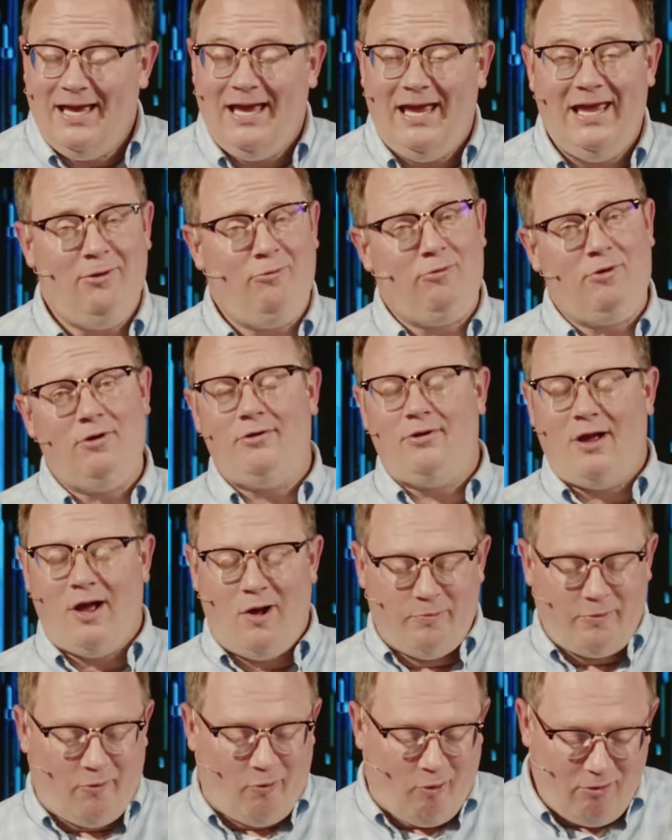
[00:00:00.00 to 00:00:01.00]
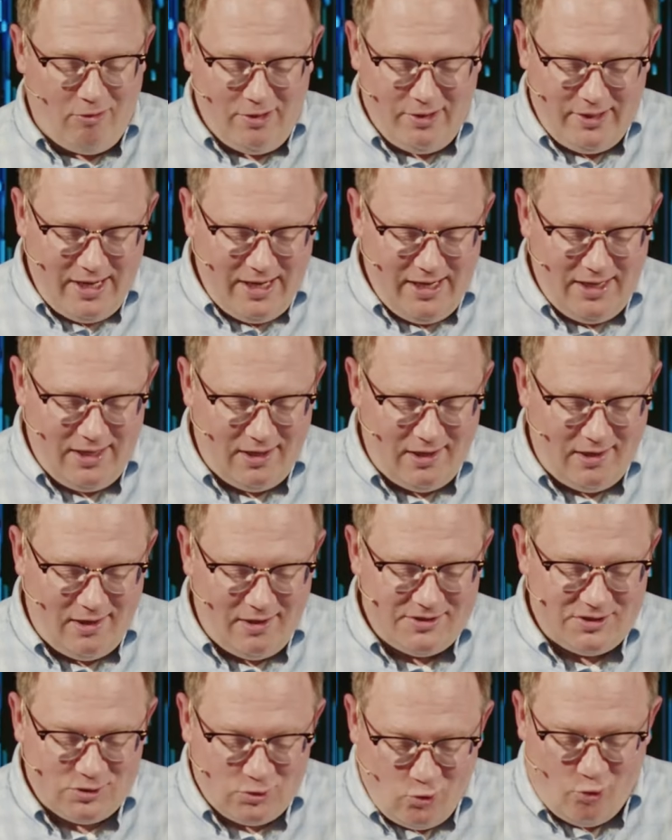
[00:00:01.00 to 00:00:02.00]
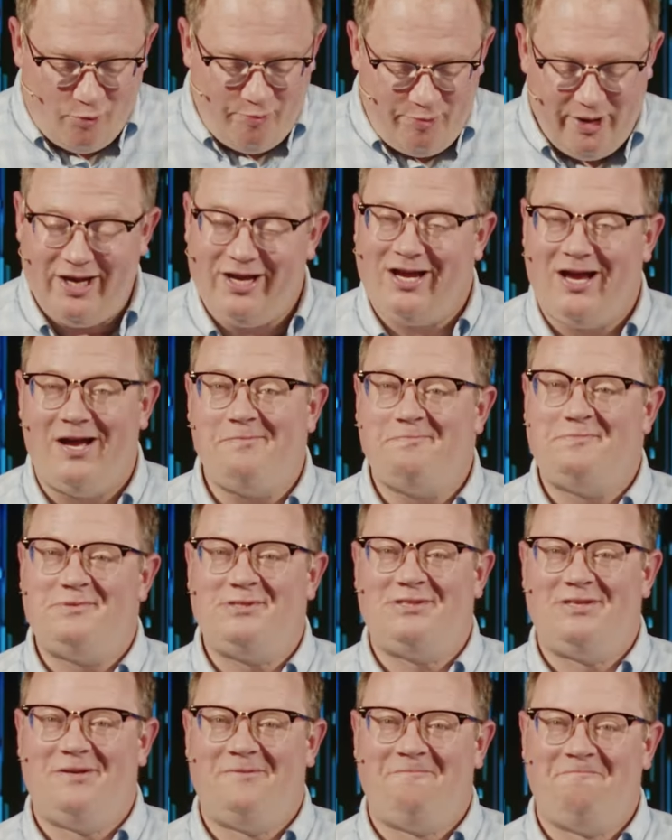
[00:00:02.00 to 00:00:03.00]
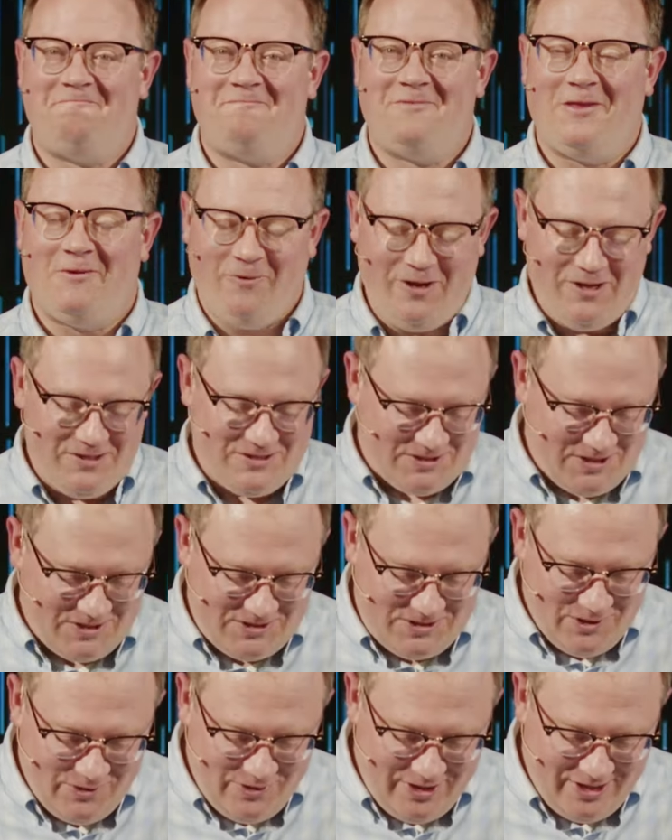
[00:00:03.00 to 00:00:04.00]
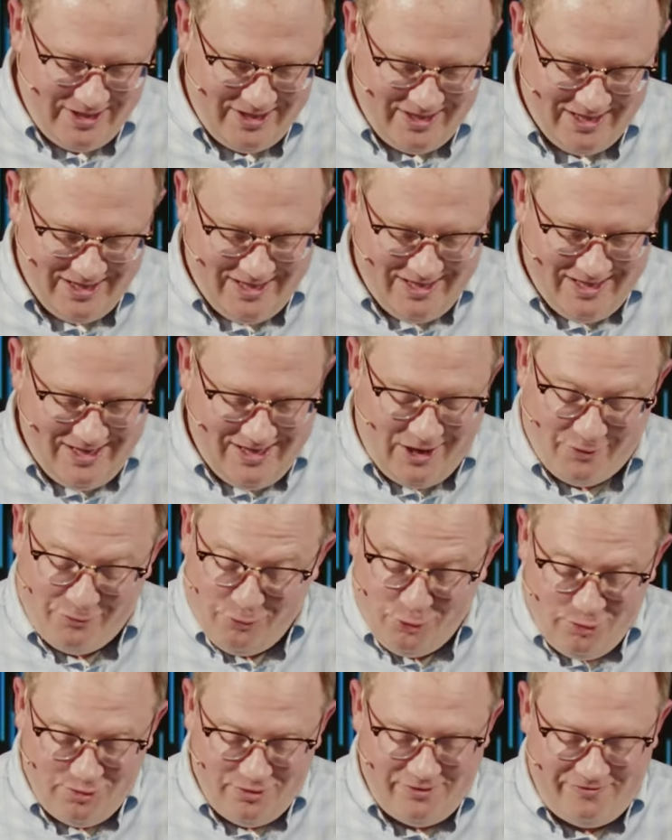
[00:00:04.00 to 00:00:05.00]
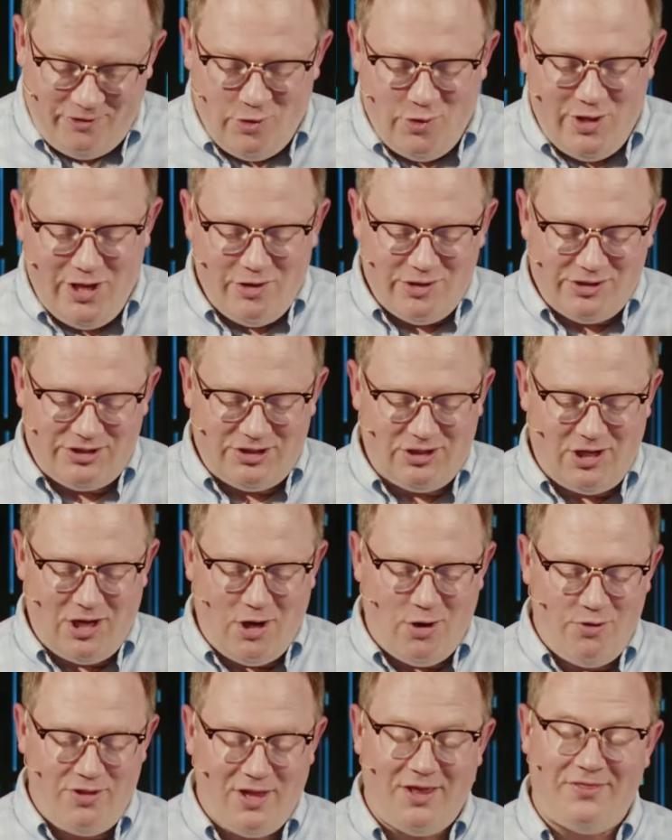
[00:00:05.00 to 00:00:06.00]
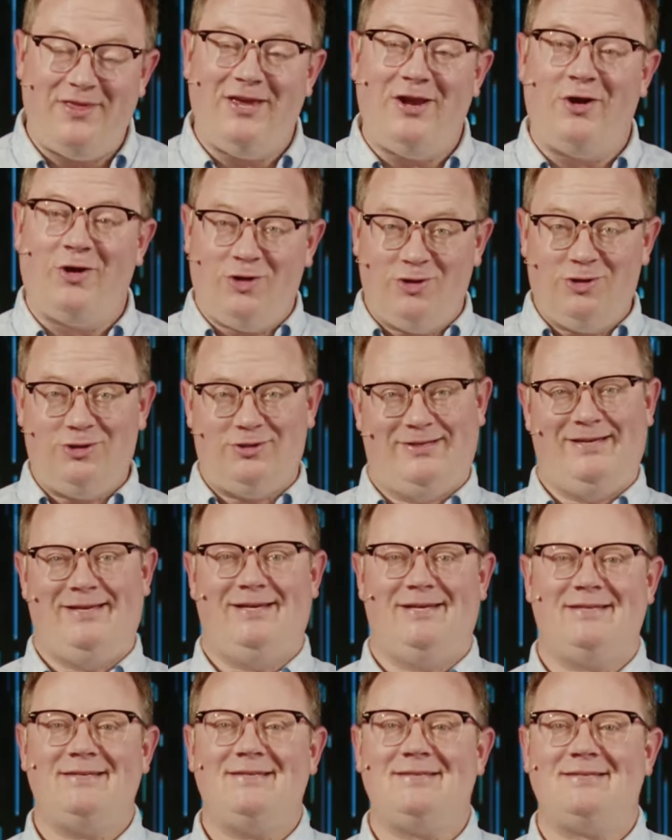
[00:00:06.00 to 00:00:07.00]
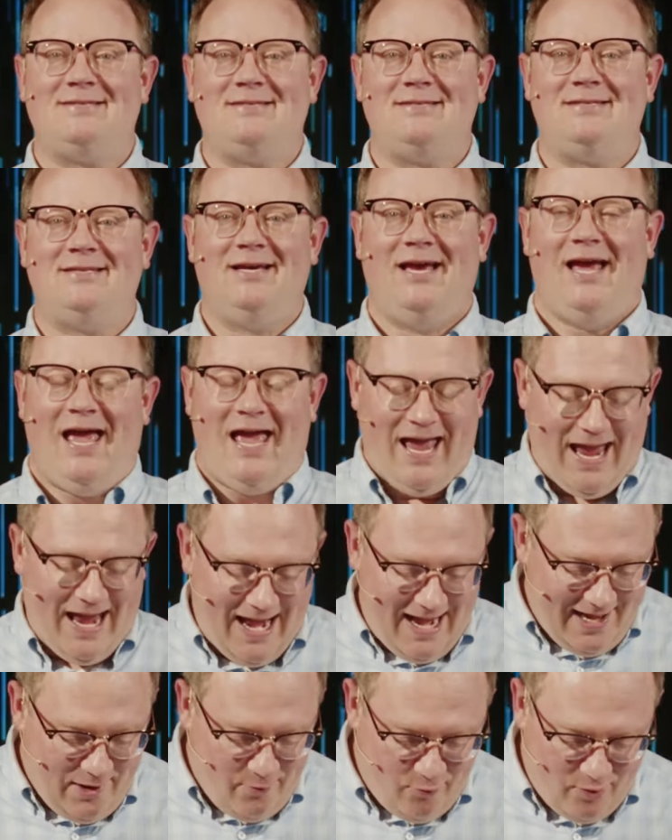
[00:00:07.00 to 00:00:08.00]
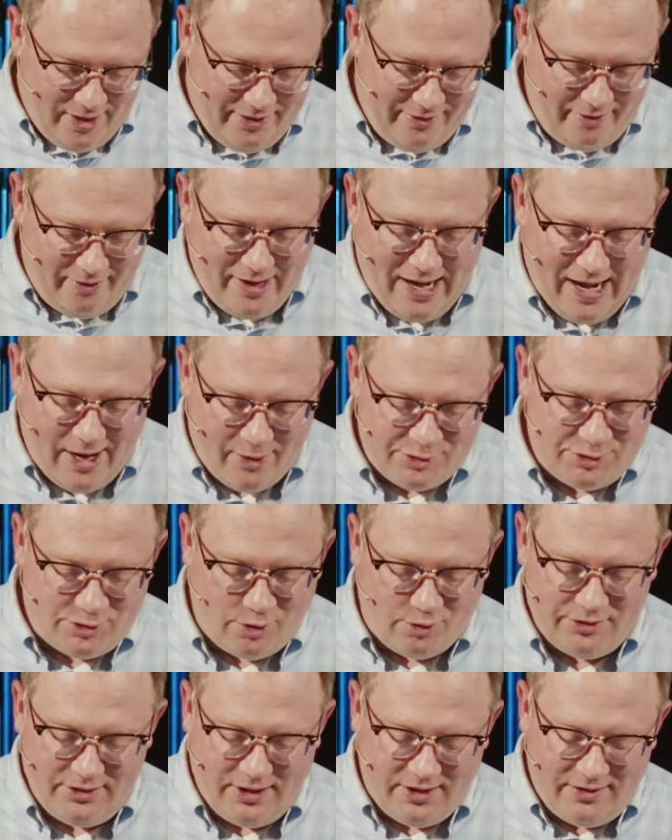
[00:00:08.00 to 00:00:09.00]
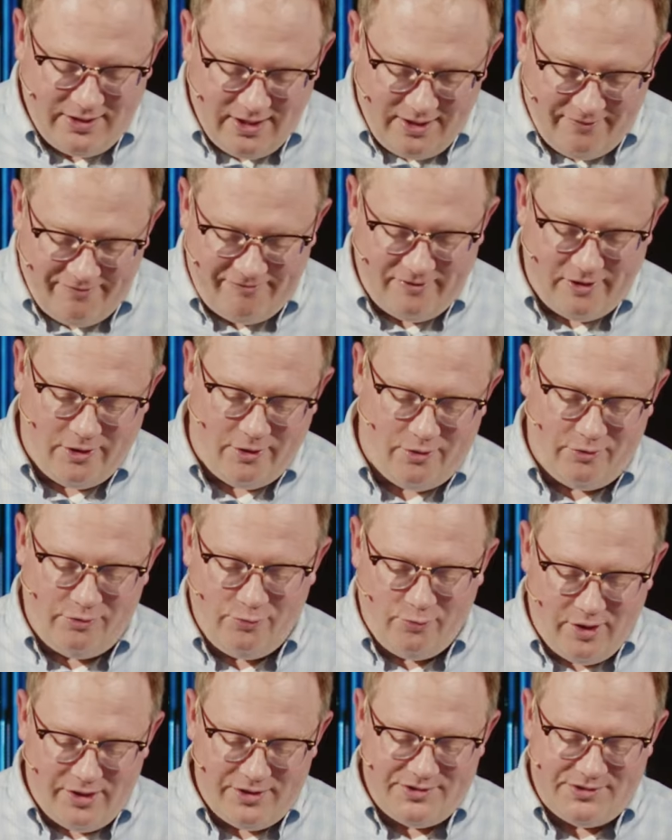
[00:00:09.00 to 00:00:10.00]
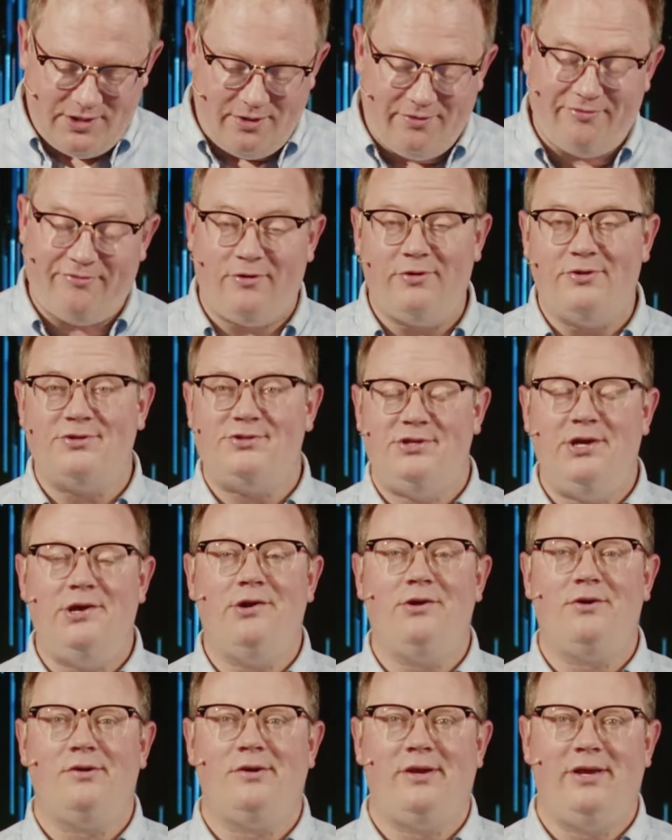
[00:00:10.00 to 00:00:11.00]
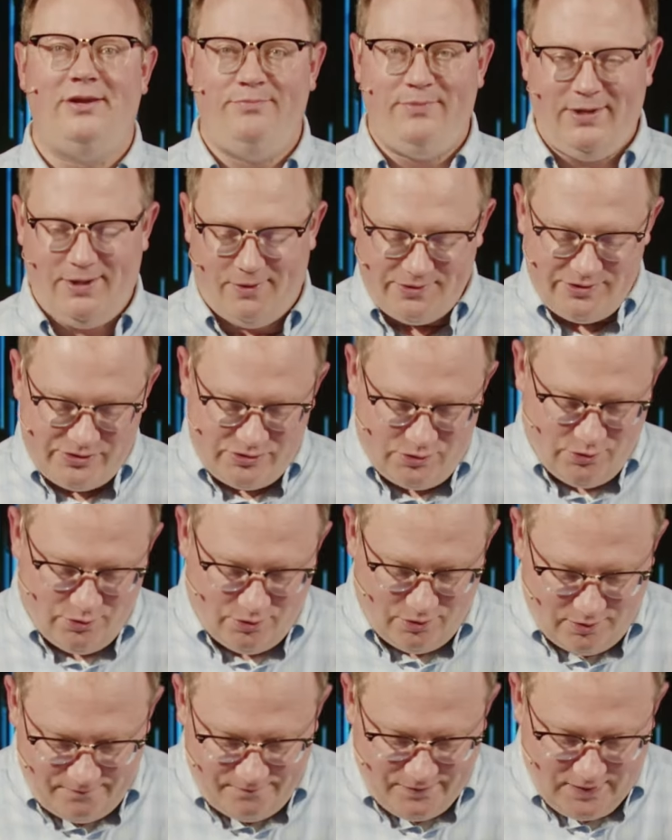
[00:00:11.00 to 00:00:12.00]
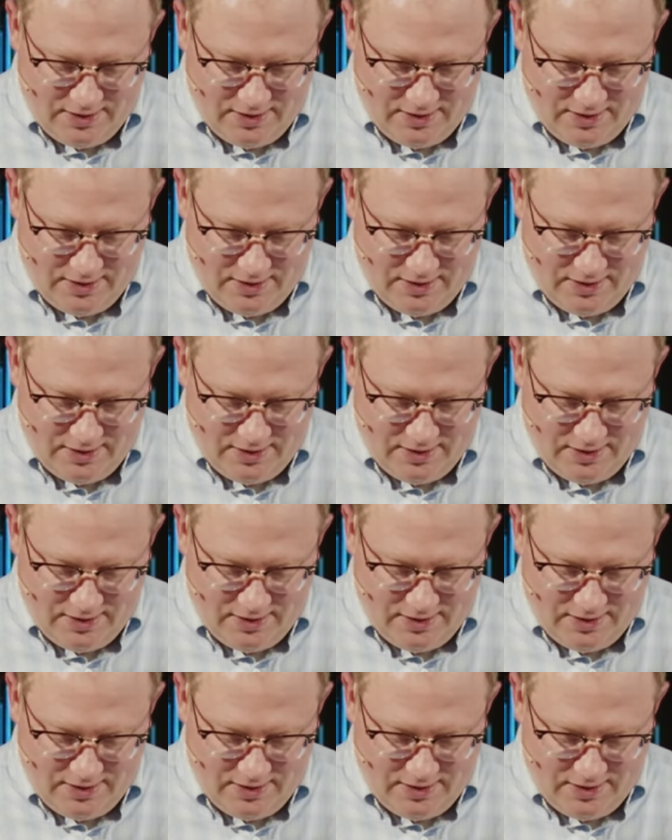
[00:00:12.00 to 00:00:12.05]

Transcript: In order to help coordinate school pickups, we instituted a rule a few years ago that the earliest anyone in our household could get a phone was their first year in middle school.